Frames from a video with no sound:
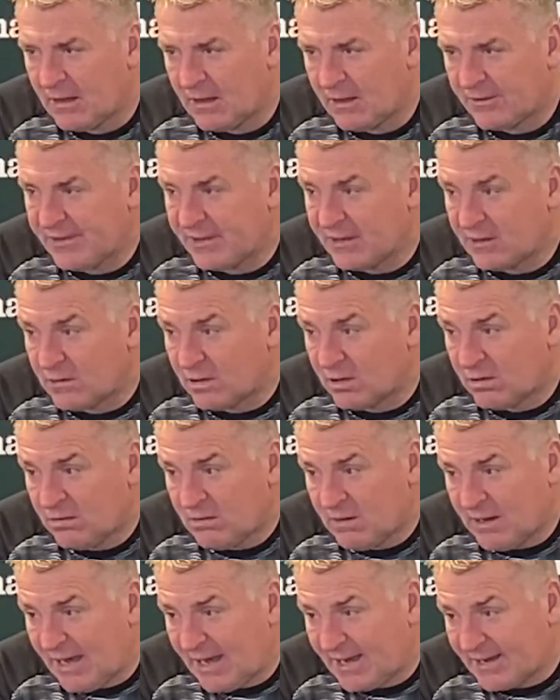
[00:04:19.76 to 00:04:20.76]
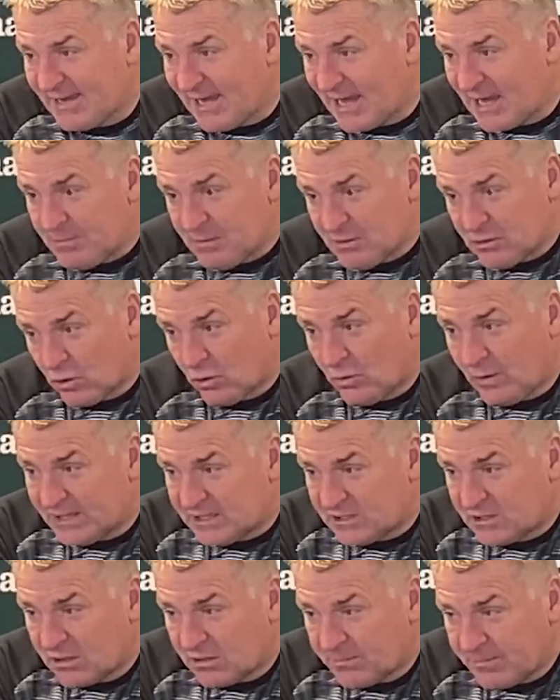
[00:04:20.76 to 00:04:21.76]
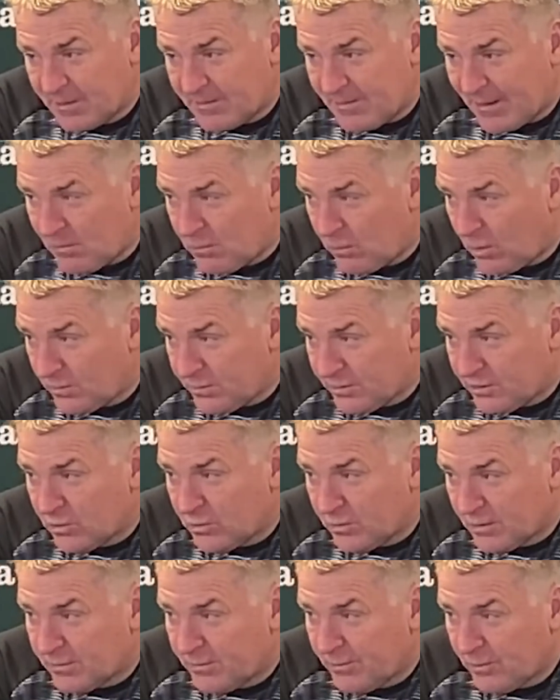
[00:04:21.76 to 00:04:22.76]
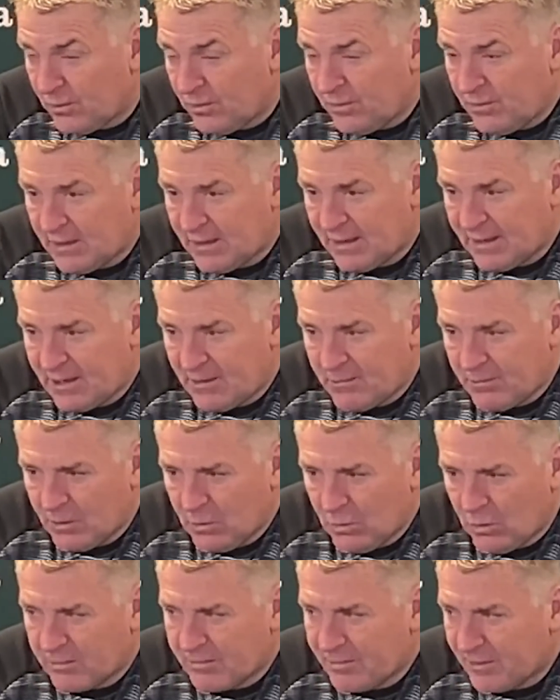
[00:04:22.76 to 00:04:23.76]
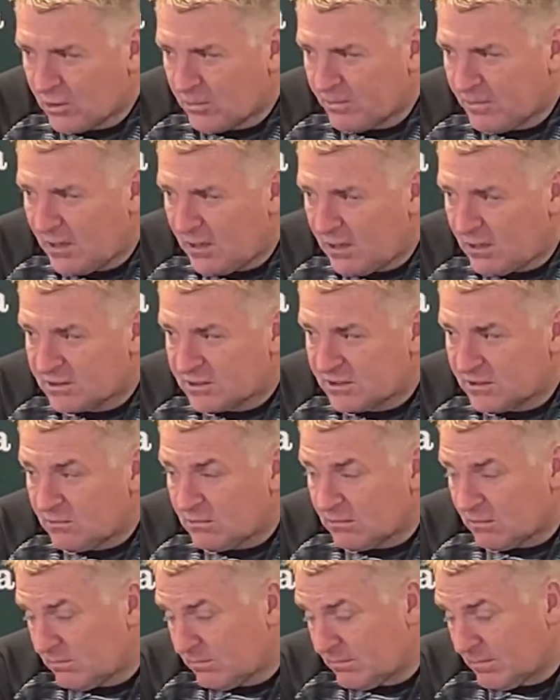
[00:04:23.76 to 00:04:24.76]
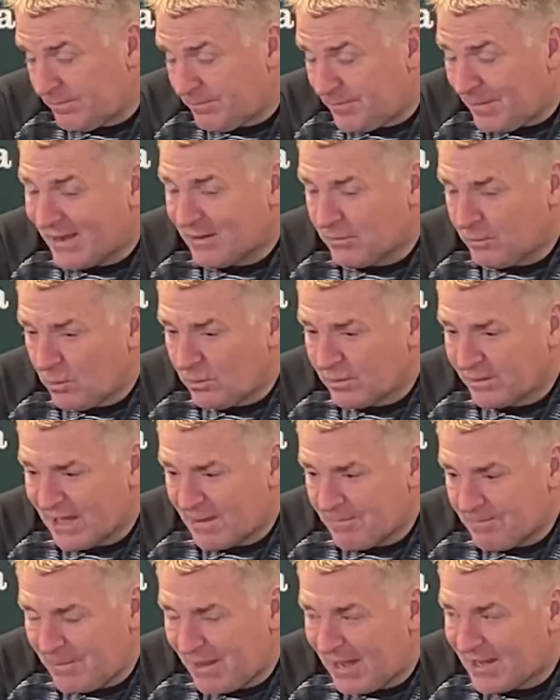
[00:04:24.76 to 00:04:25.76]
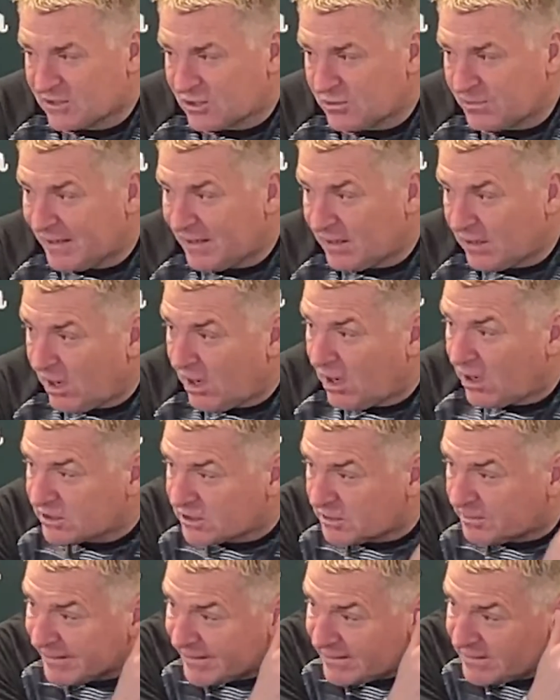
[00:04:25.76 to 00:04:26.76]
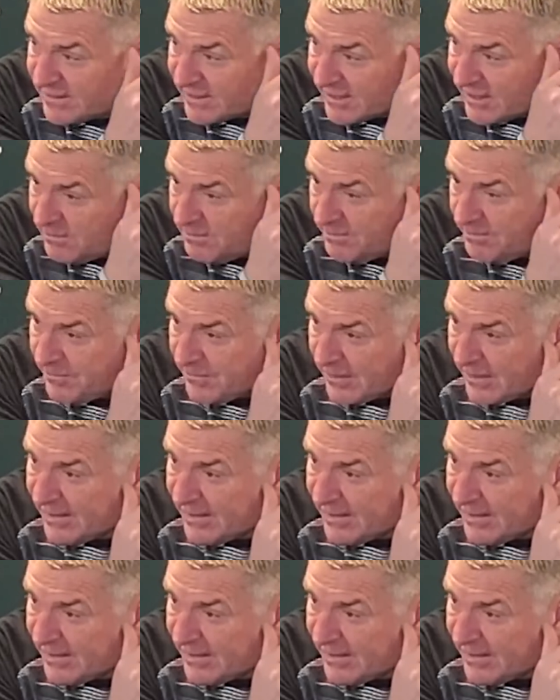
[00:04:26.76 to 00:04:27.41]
I think our game is always going to be about what we do with the ball. We want to become we want to get back to being a hard to beat team.